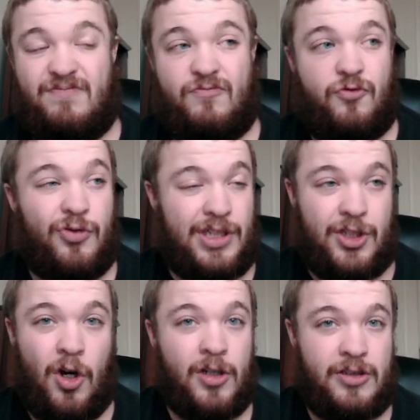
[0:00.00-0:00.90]

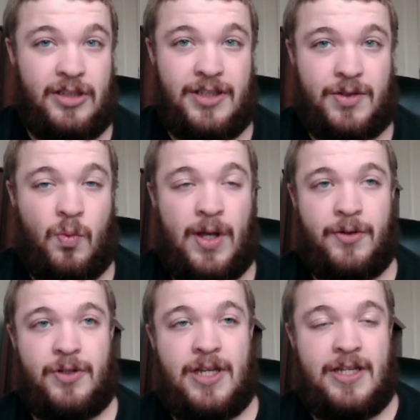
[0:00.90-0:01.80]
regardless
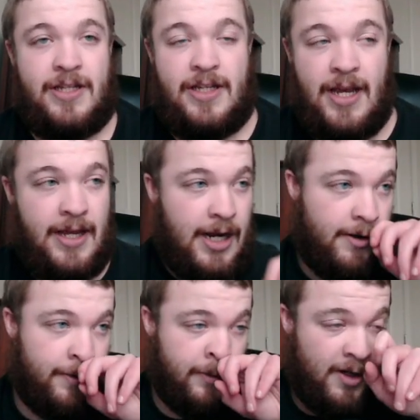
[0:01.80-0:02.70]
whether they can get
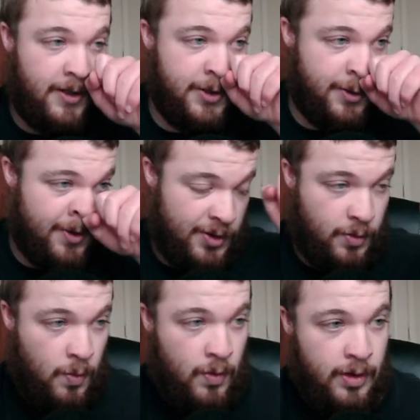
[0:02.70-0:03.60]
Aaron Rodgers
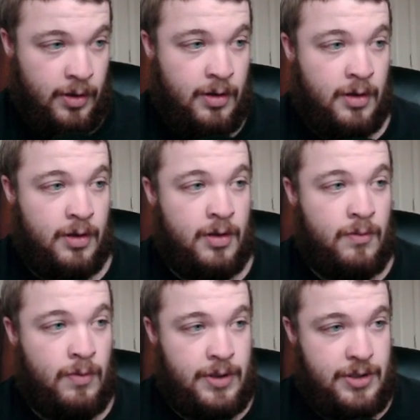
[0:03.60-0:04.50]
or
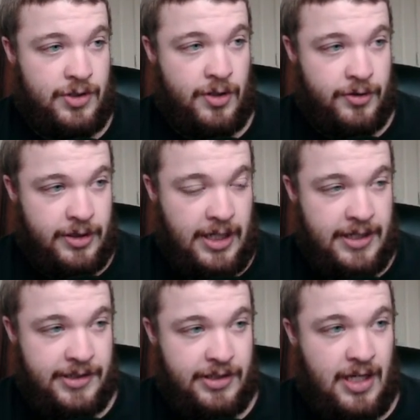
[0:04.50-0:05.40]
one of these other
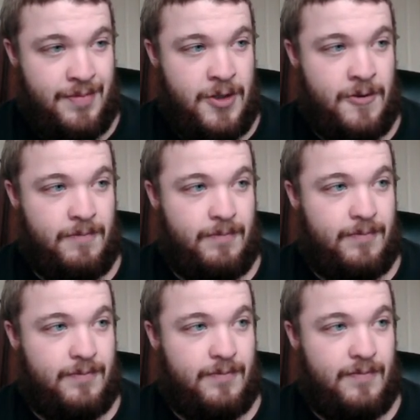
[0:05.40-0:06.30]
guys. I mean,
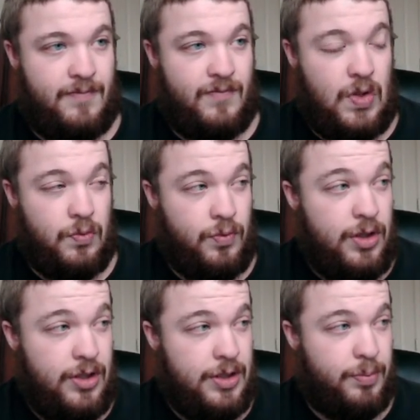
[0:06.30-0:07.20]

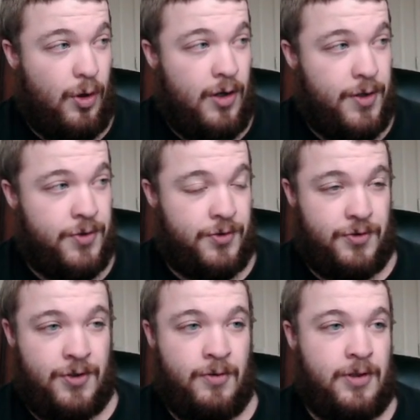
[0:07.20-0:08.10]
really, the Broncos are
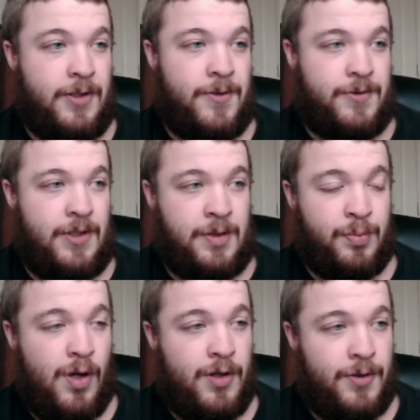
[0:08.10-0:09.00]
so close. Like, the
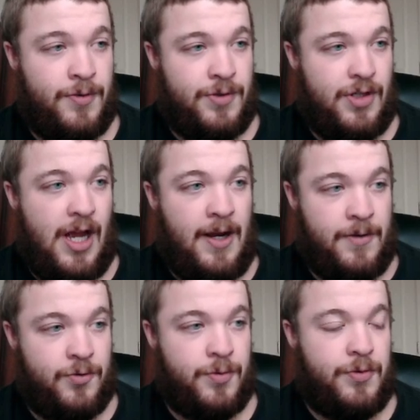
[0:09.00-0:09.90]
Broncos, I
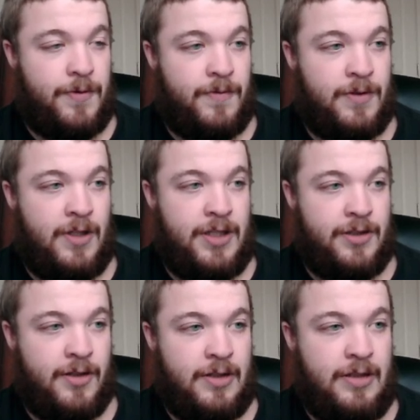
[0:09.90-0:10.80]
truly feel like,
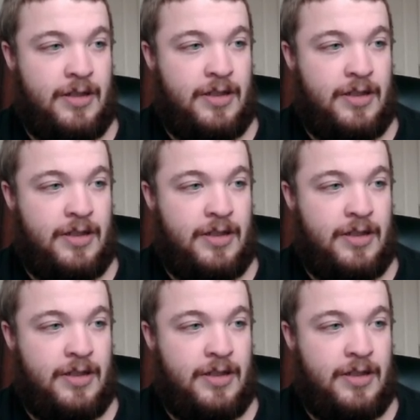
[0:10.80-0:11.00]
are